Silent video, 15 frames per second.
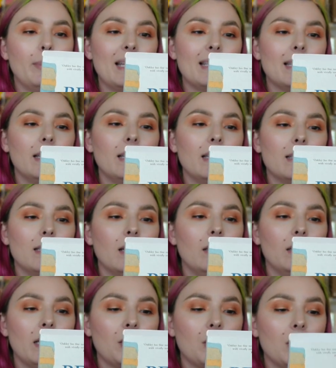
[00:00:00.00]
Basically, it's a
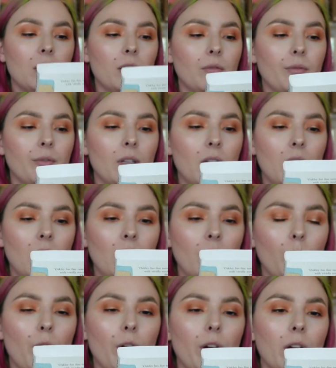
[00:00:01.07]
collection of
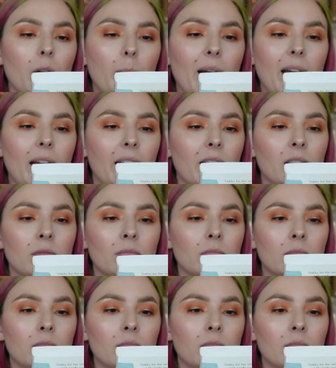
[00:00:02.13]
work by